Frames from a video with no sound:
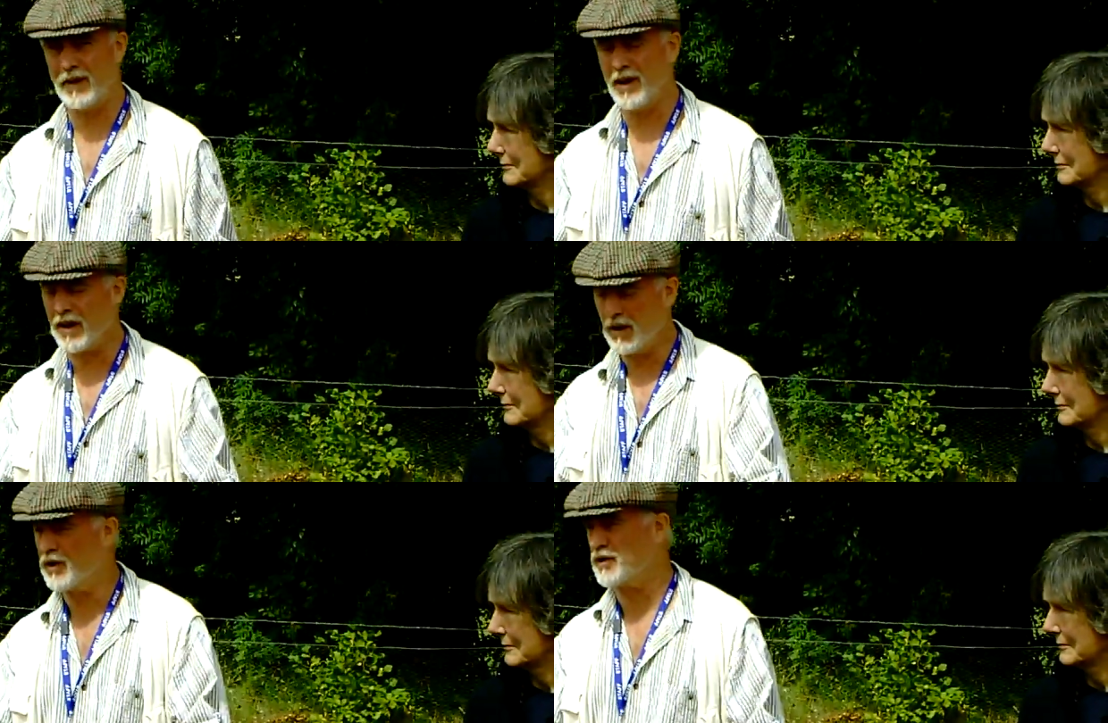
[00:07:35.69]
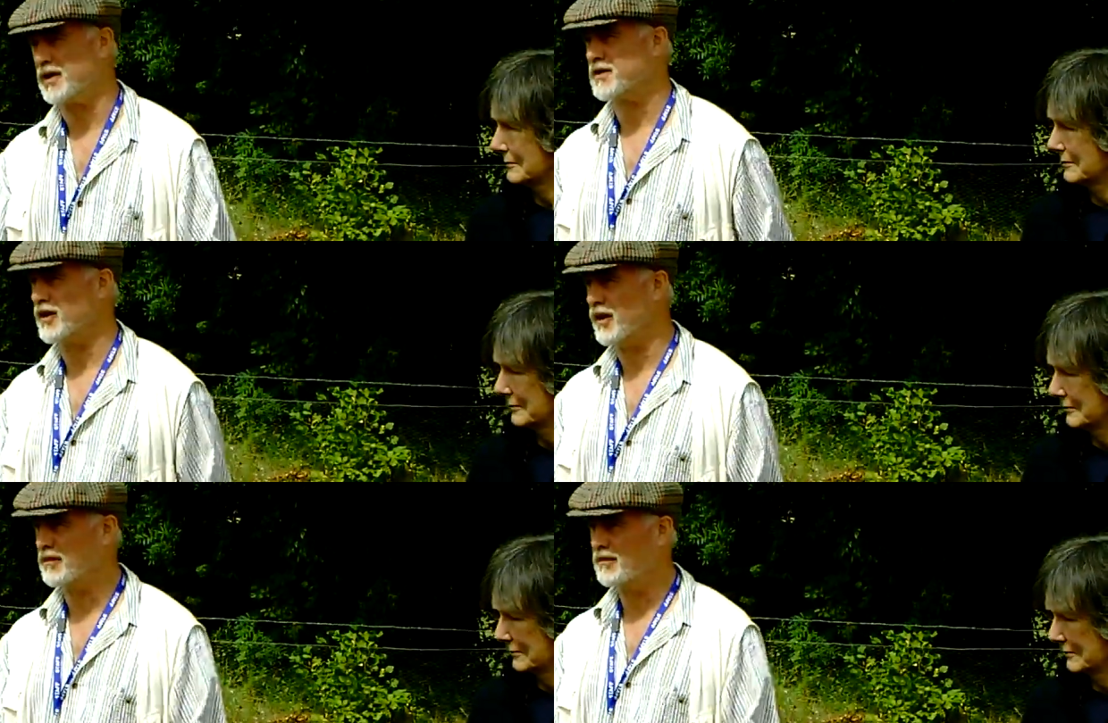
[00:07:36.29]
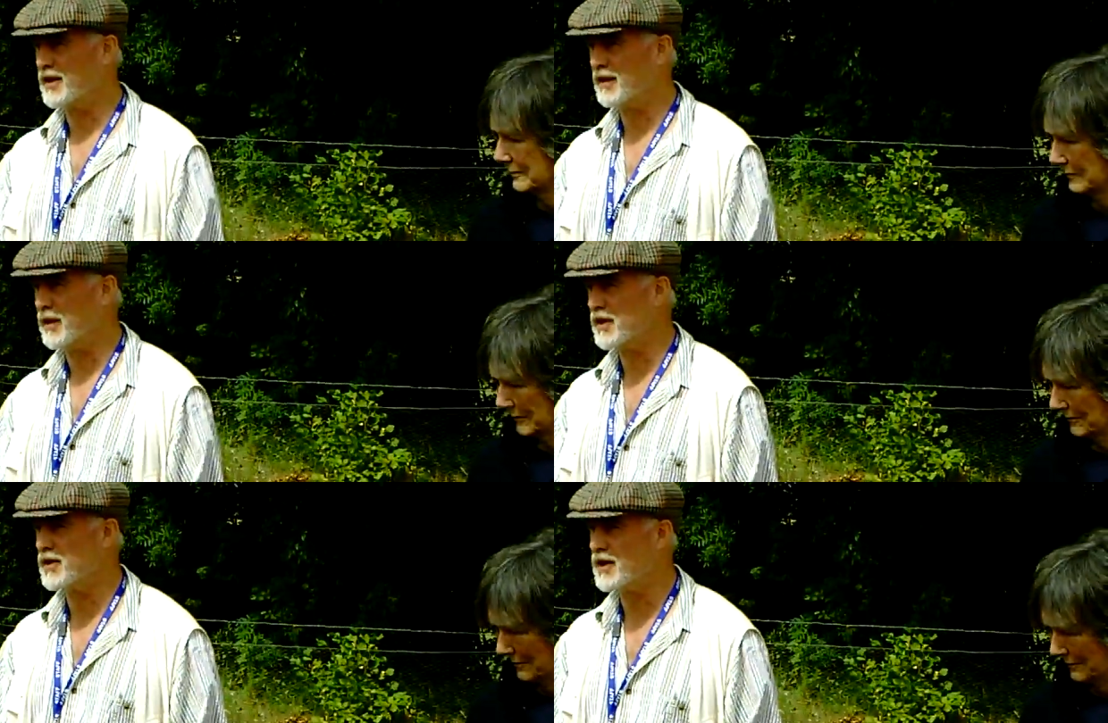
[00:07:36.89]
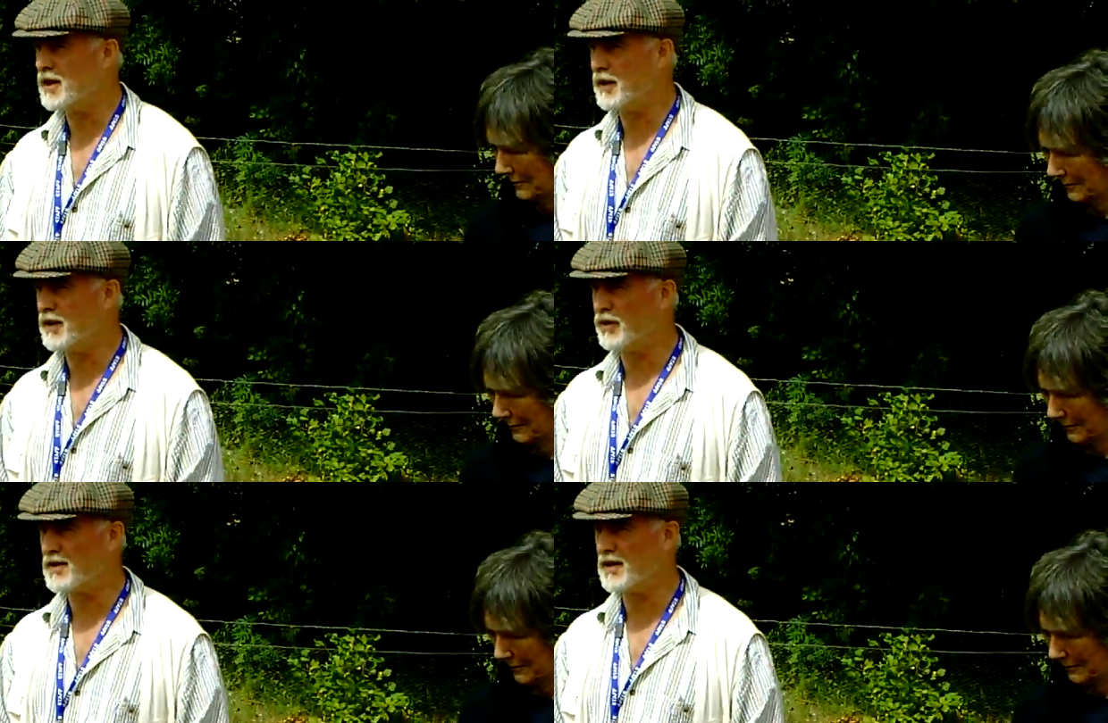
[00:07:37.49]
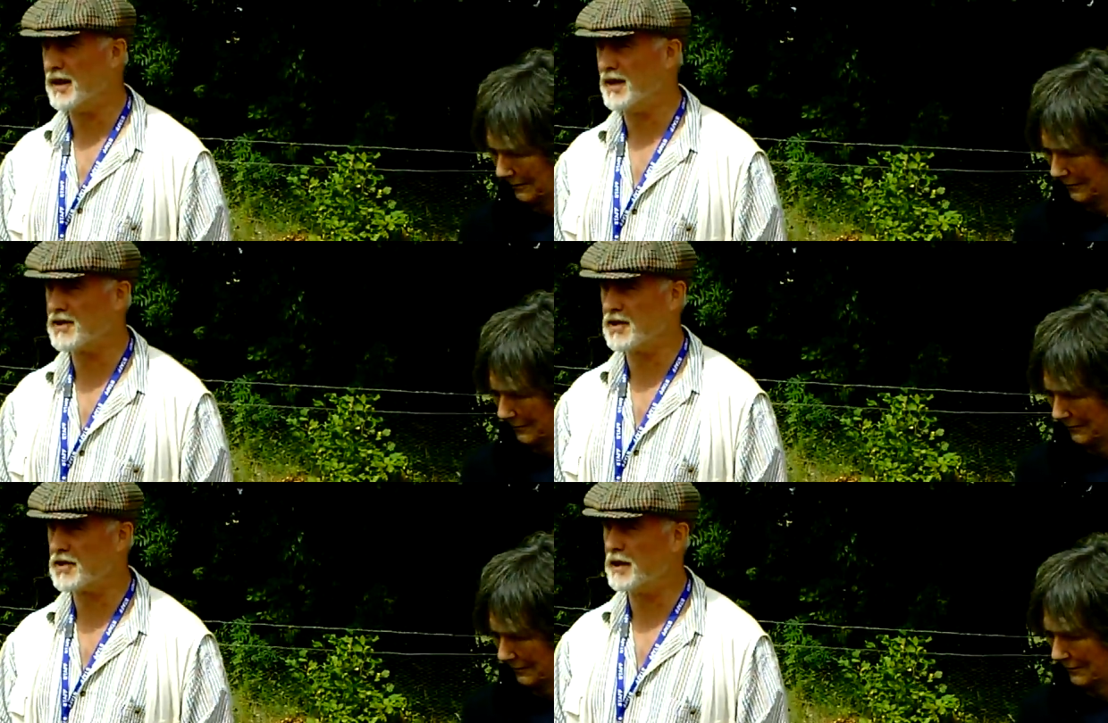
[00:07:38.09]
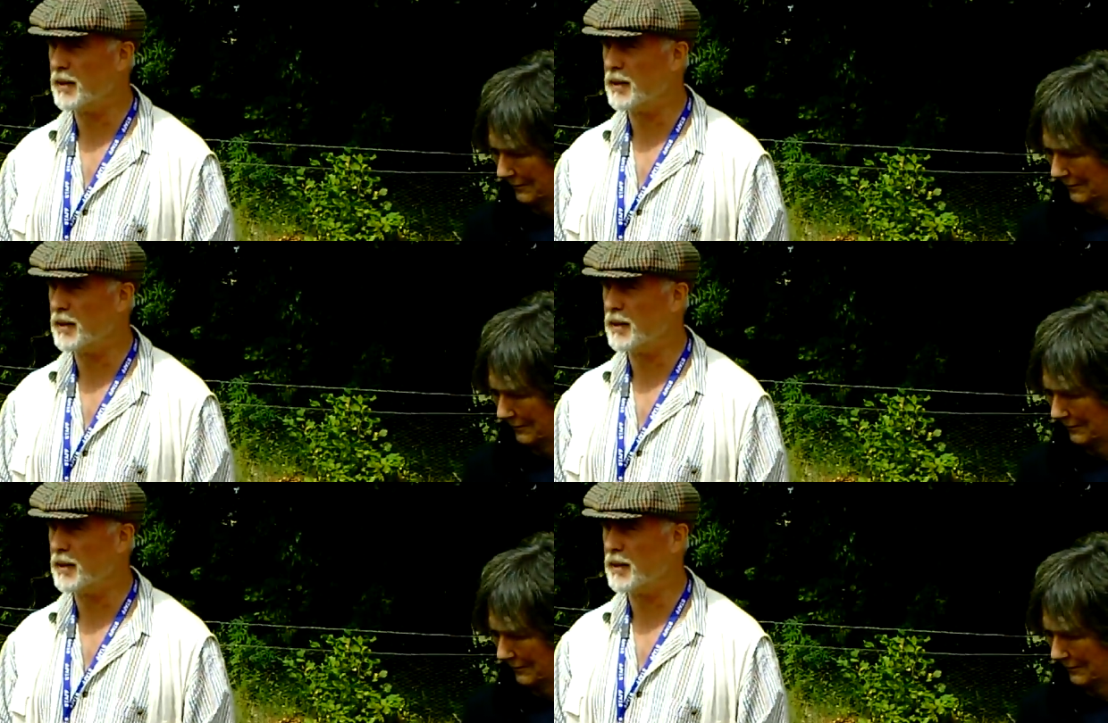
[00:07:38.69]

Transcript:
Speaker 1: a hollow log that's got bugs and creepy crawlers in it and just see what